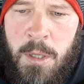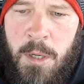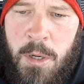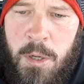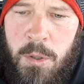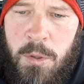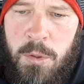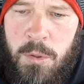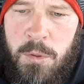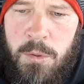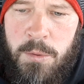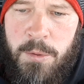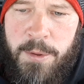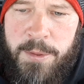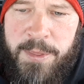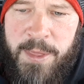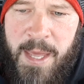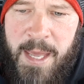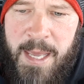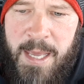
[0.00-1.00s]
who
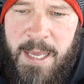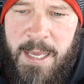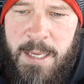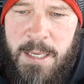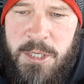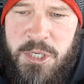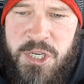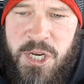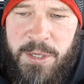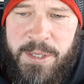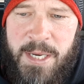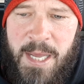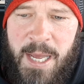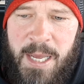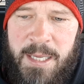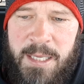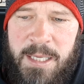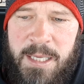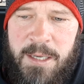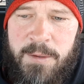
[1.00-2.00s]
they shall
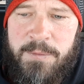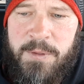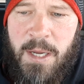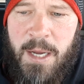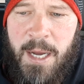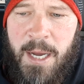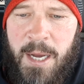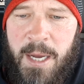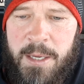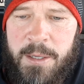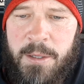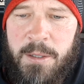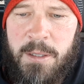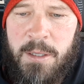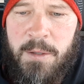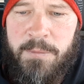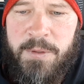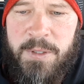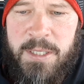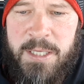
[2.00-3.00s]
not give the honor
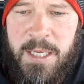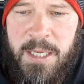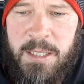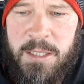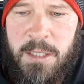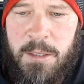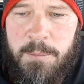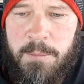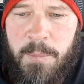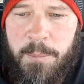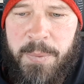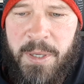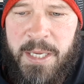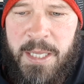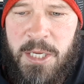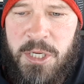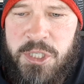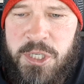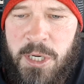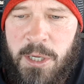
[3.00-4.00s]
of the kingdom, but
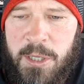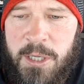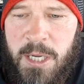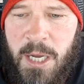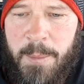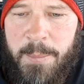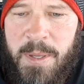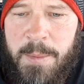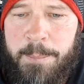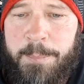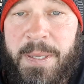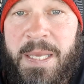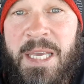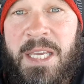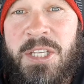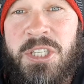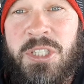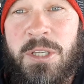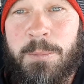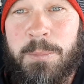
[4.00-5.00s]
he shall come in
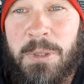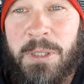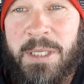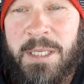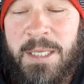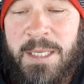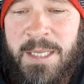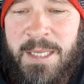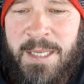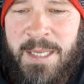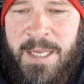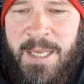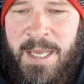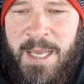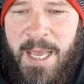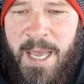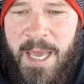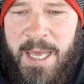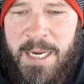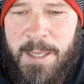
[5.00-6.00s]
peaceably
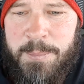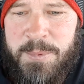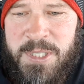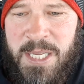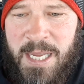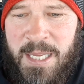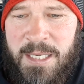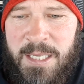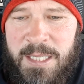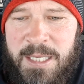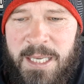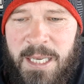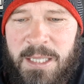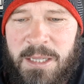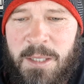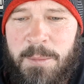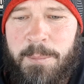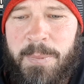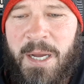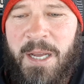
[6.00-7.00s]
and obtain the
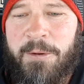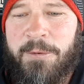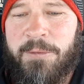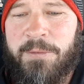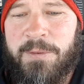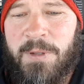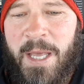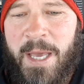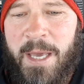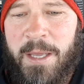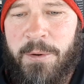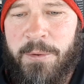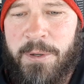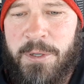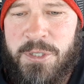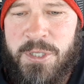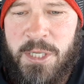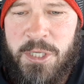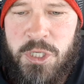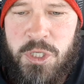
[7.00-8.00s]
kingdom by
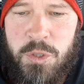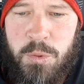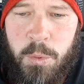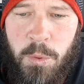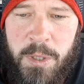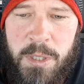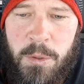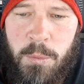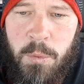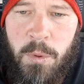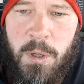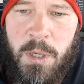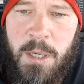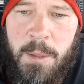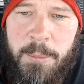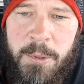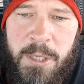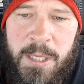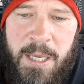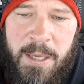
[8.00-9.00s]
flatteries. That's 21.
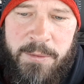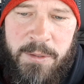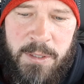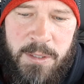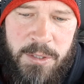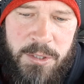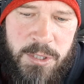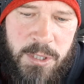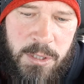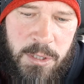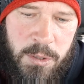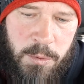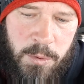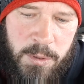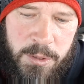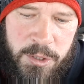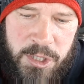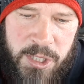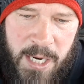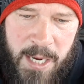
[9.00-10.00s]
I'm going to have to continue
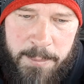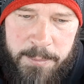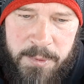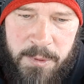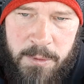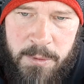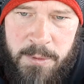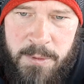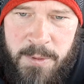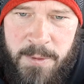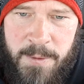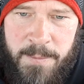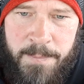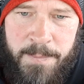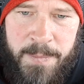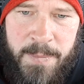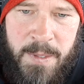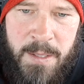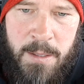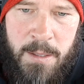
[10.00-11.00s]
at chapter
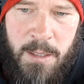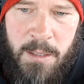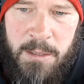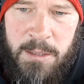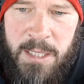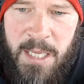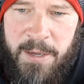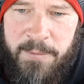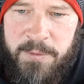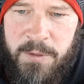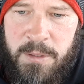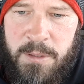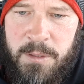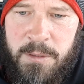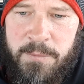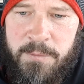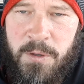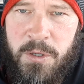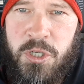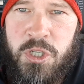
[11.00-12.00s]
11,
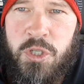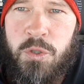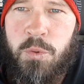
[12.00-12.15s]
verse